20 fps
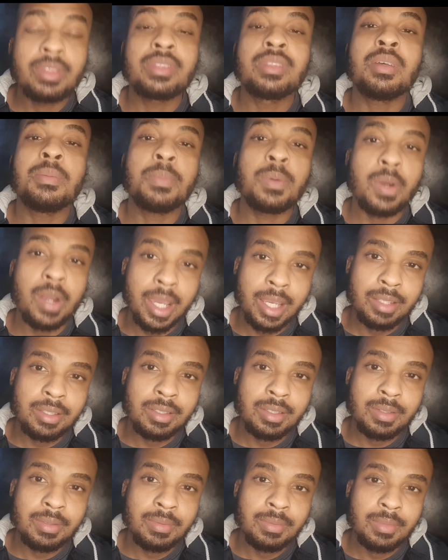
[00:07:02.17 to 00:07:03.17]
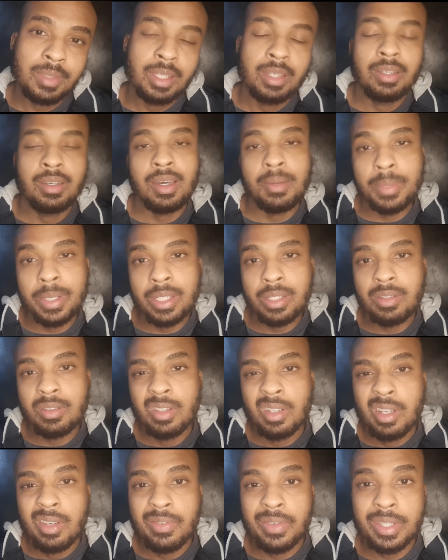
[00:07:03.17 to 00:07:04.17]
the price. I mean,
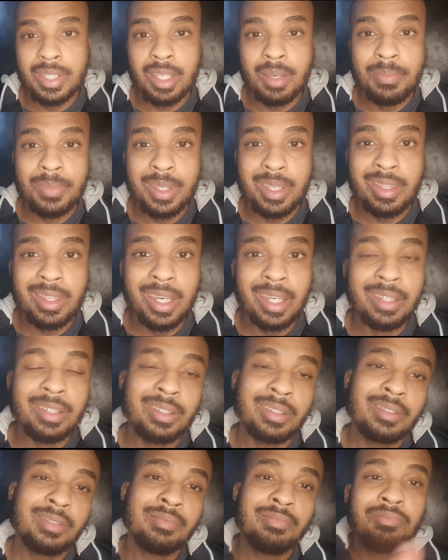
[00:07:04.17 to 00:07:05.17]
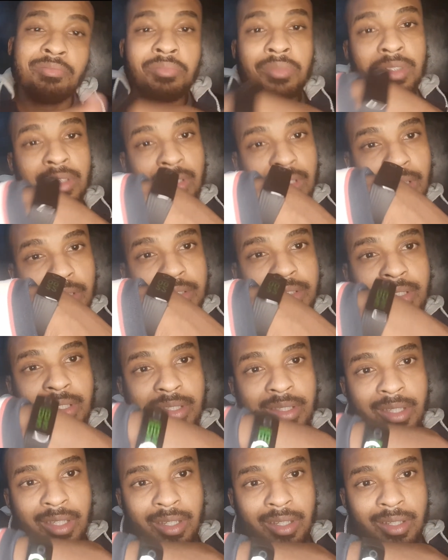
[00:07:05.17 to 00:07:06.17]
for something that looks this
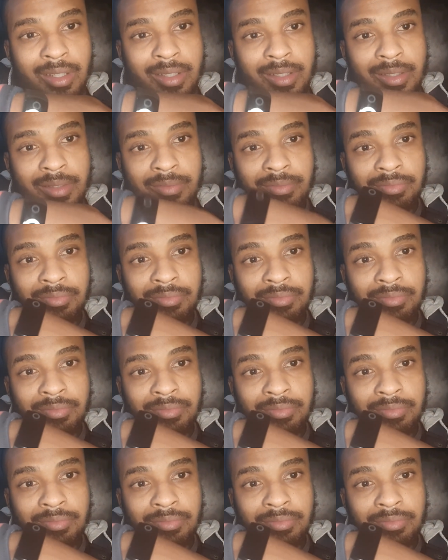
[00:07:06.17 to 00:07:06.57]
good,